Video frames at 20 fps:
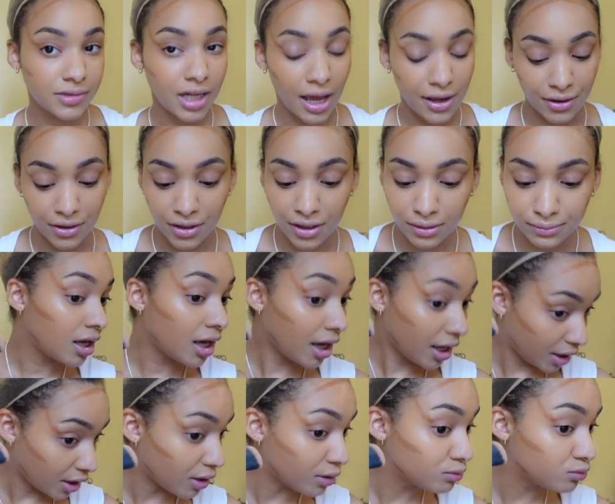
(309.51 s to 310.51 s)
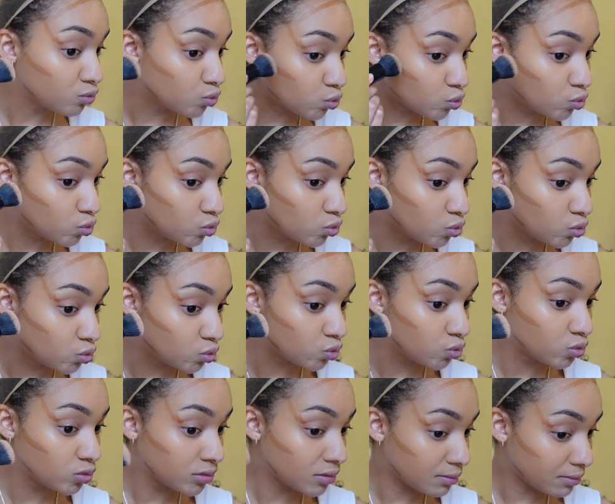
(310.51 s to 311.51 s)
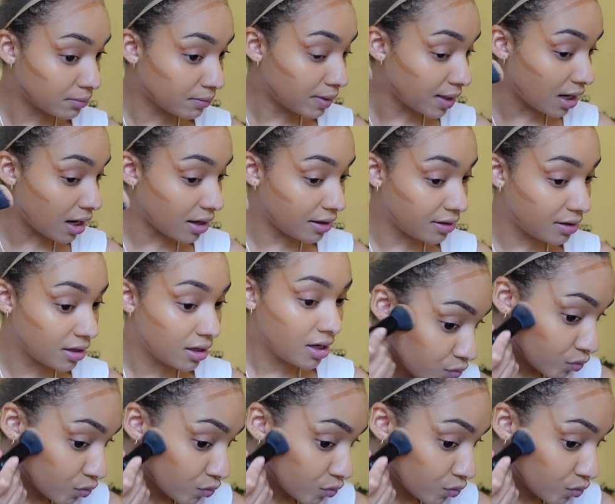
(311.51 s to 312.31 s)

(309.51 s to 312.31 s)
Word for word: I don't know. And go. Blend.